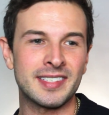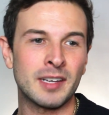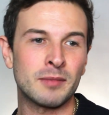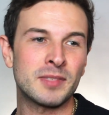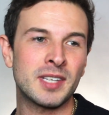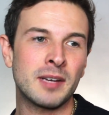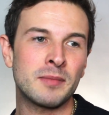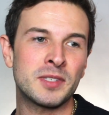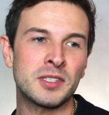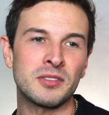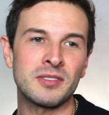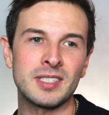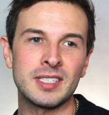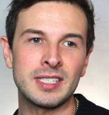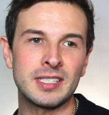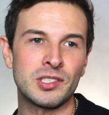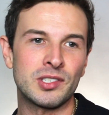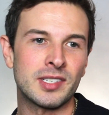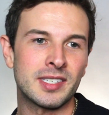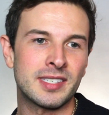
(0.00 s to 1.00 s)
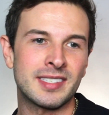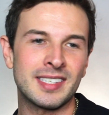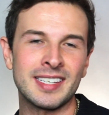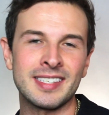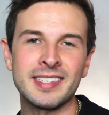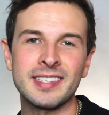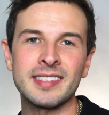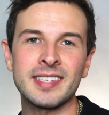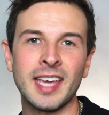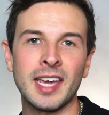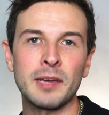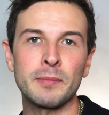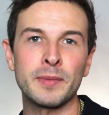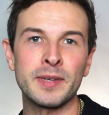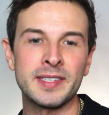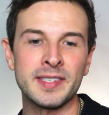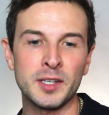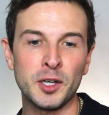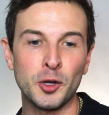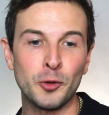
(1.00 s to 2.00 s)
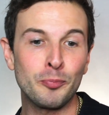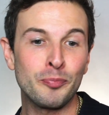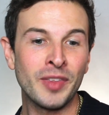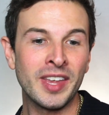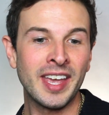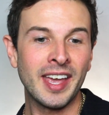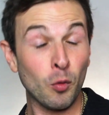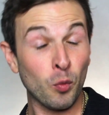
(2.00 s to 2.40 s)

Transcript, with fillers: sometimes you need just escapism.